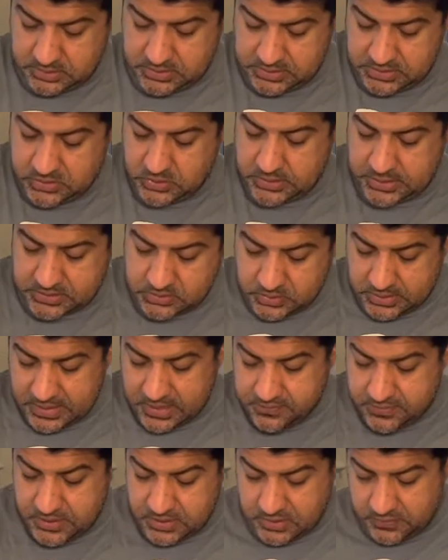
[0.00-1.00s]
you guys would
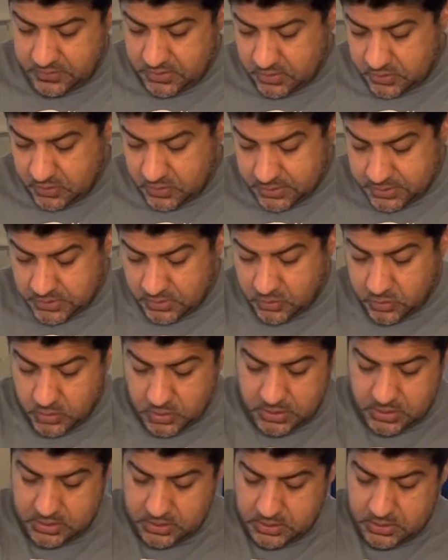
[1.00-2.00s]
have it if you were going to the
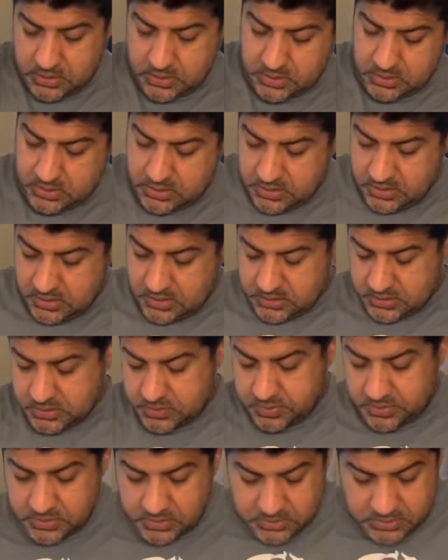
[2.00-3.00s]
court.
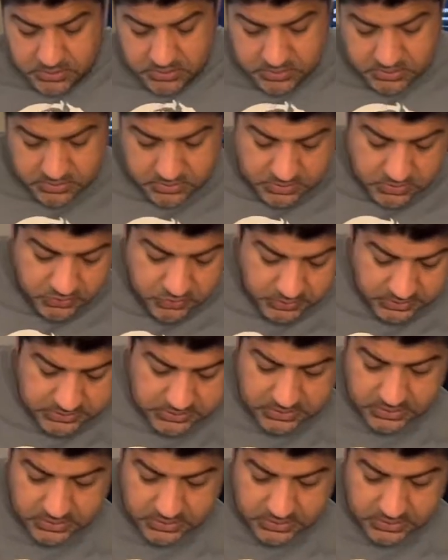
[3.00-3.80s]
Just put 2 drinks in